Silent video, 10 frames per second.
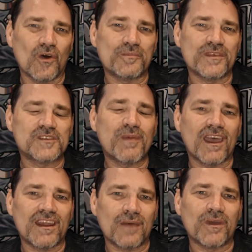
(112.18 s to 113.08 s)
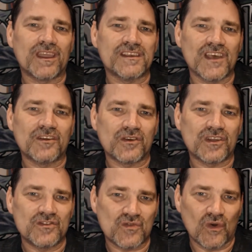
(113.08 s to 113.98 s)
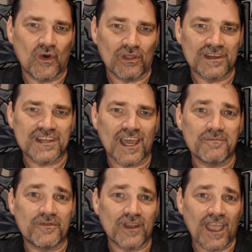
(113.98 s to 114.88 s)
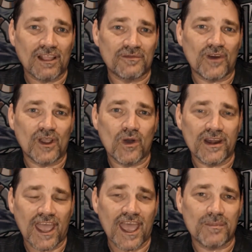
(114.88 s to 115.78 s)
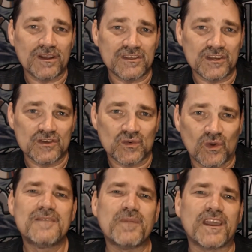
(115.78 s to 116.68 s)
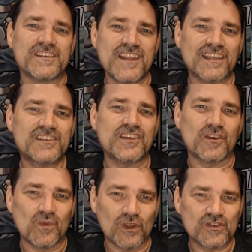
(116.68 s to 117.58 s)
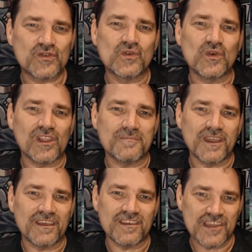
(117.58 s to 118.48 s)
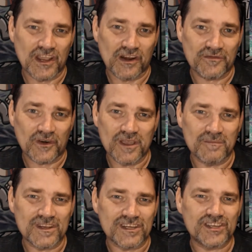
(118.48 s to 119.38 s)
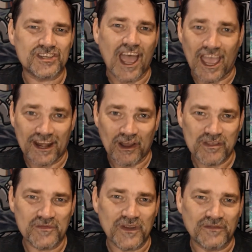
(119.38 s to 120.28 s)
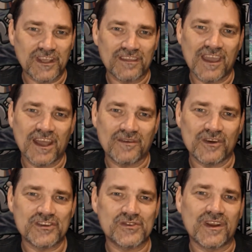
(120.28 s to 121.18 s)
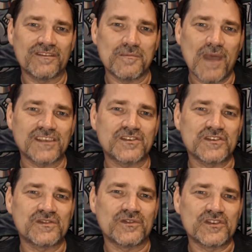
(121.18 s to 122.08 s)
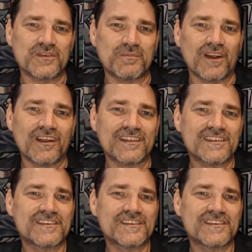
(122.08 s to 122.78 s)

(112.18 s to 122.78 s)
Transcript: this pandemic is under control in time for Gallifrey 1 to happen as usual, because next year will truly be the year for him to shine on the 50th anniversary of the Master's first appearance.